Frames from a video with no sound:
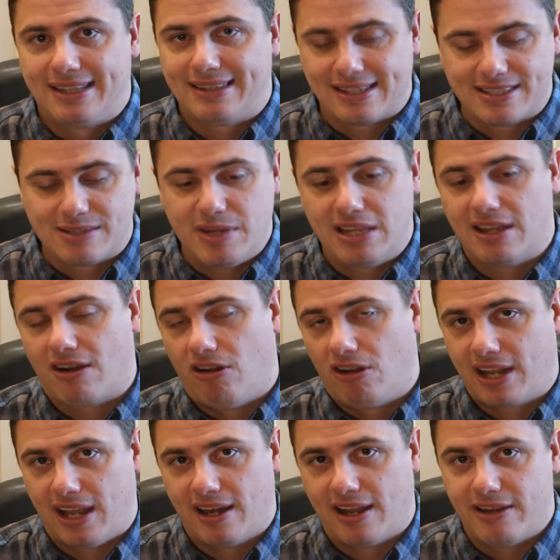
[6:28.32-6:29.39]
Doesn't mean that all
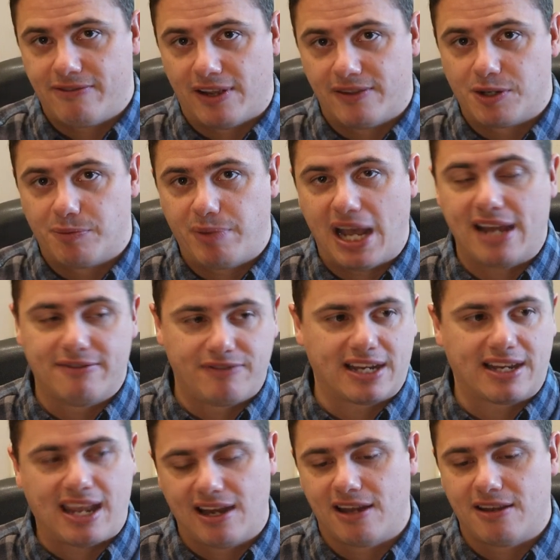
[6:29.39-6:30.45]
K95s are bad. In
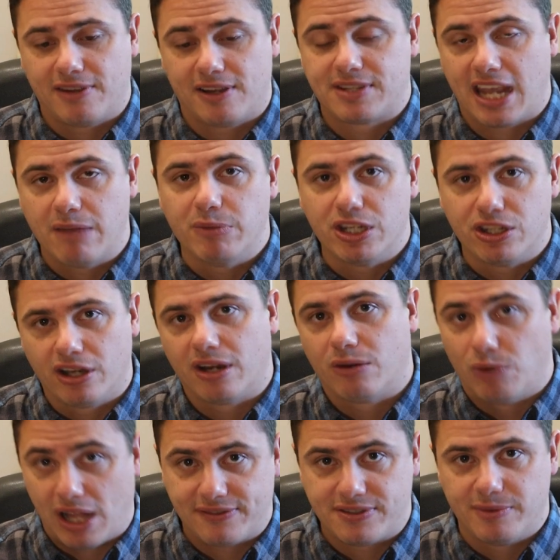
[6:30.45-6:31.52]
fact, K95s can be good, and
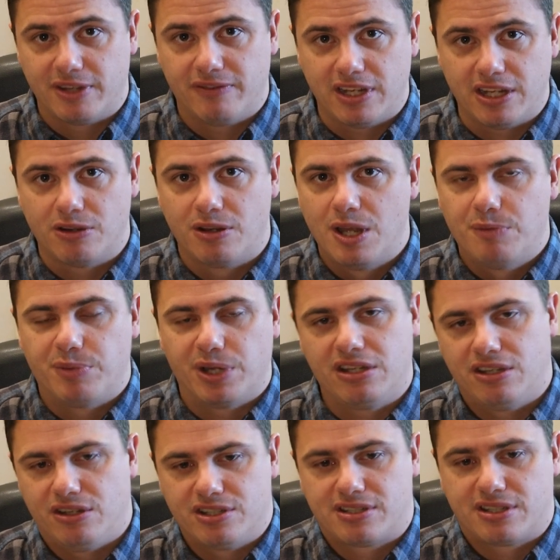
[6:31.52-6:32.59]
we'll have some in the video,
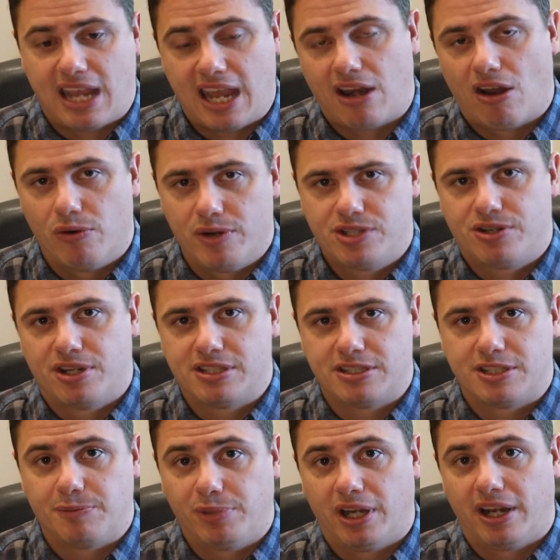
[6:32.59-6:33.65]
but you just can't always trust the
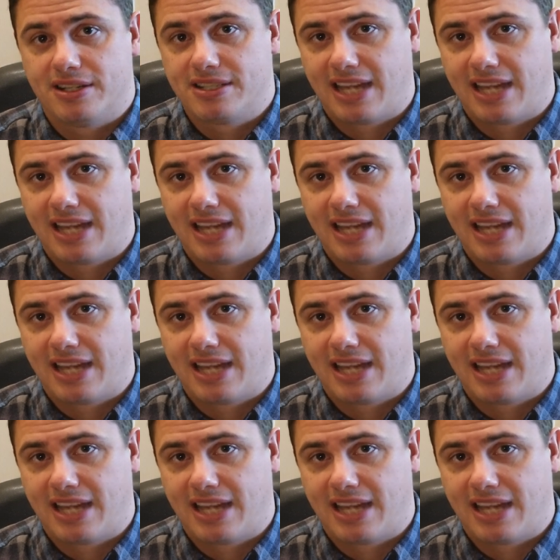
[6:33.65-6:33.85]
suppliers.